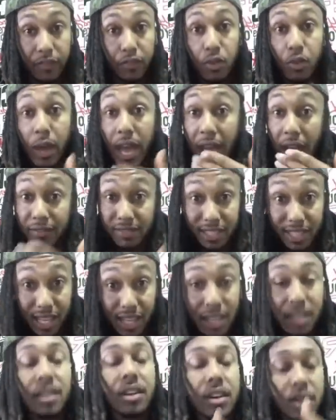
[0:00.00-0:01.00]
If you have
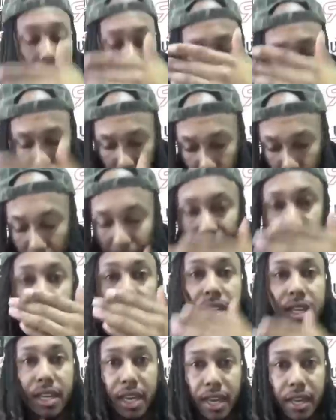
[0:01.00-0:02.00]
seen it, watch
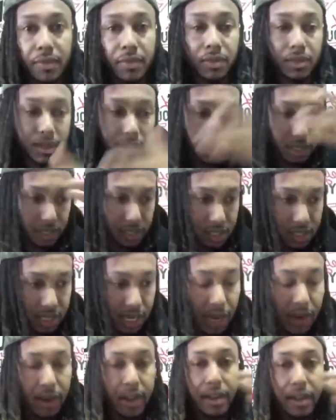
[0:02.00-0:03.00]
it again,
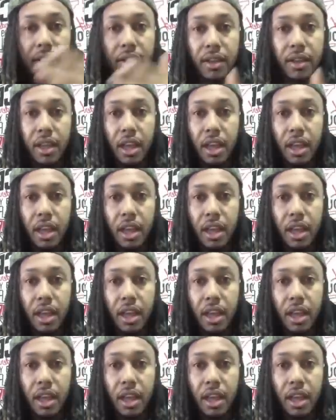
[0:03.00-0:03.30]
share it.